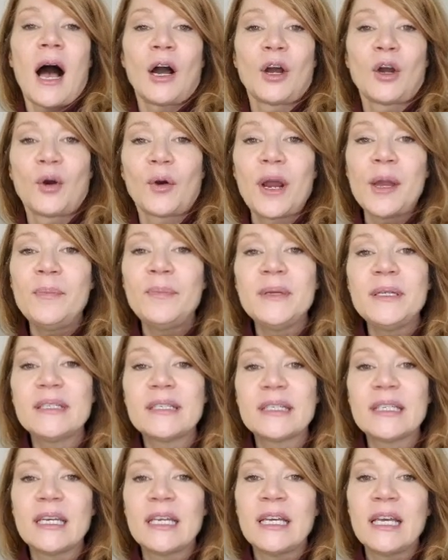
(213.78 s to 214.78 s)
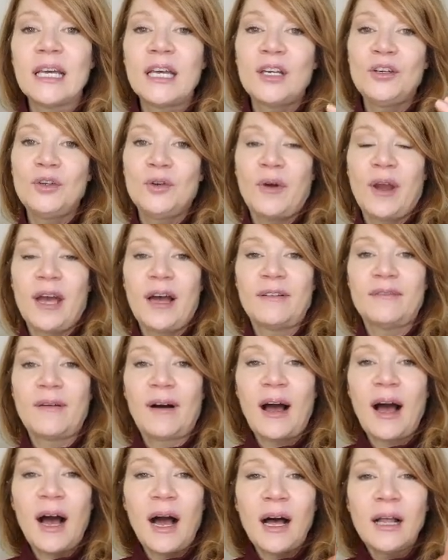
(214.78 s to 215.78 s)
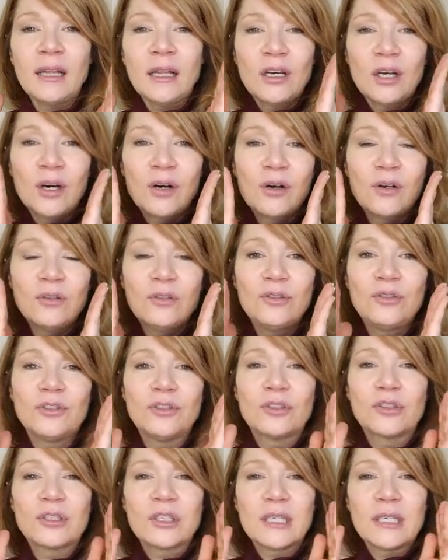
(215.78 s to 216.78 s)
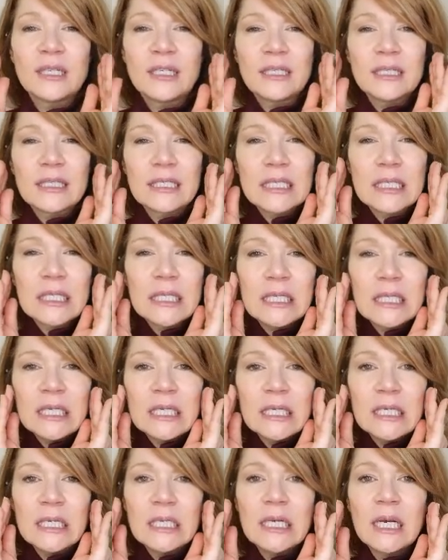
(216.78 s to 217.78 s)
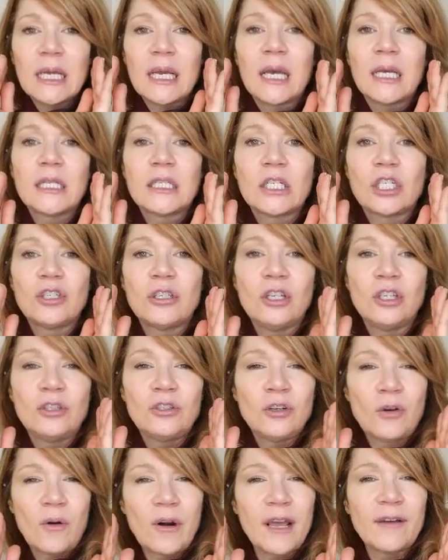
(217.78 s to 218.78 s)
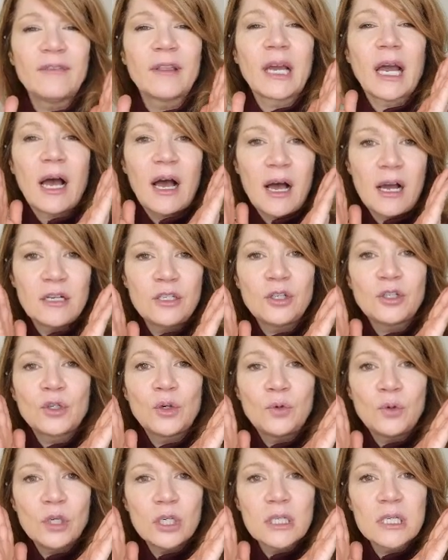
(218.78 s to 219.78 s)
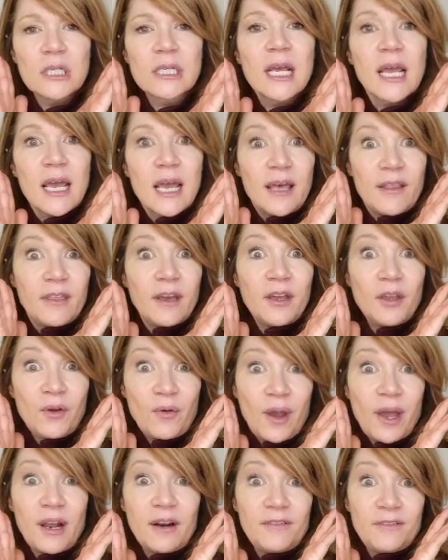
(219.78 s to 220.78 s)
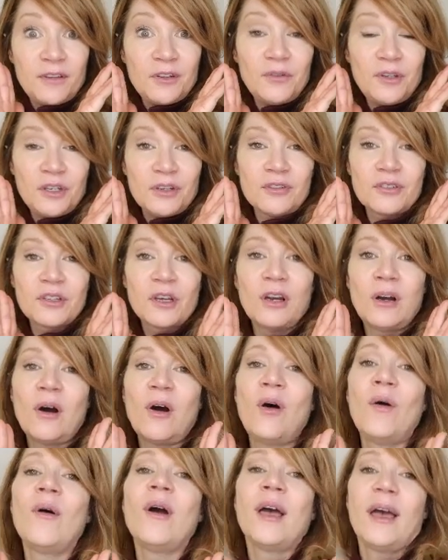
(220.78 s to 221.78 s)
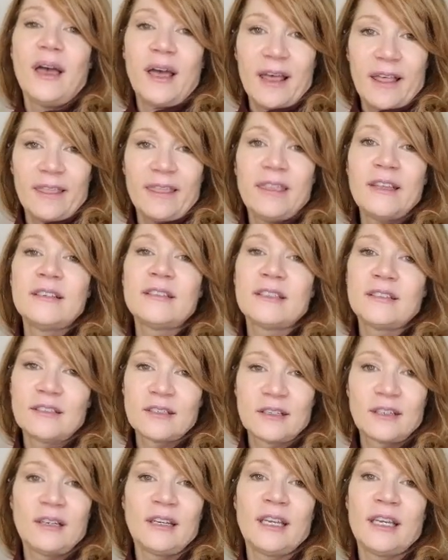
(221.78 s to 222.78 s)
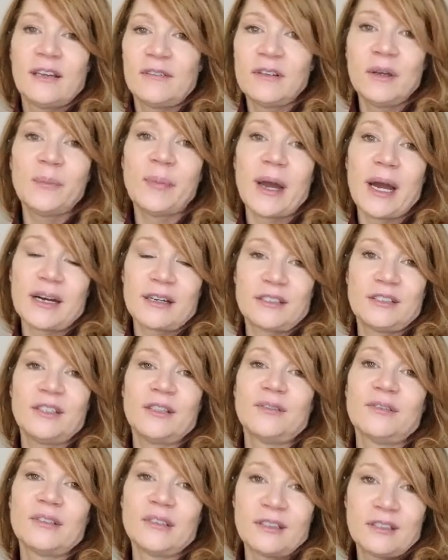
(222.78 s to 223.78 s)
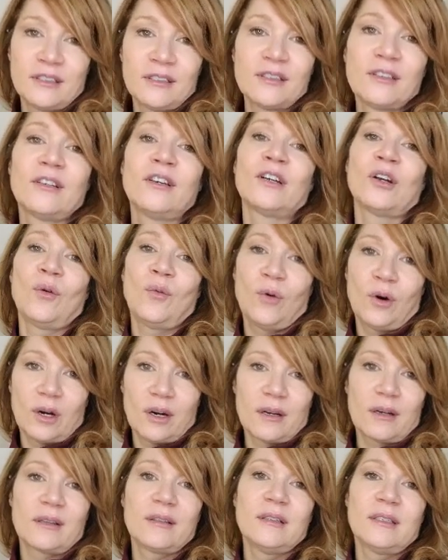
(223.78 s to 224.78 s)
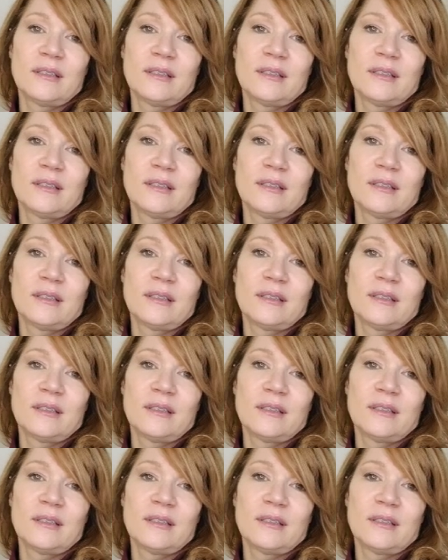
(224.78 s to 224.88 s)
crepey skin, you have hollows, your skin is thin, you don't have the contours that you had a few years ago, this is going to give it back to you. This is going to work.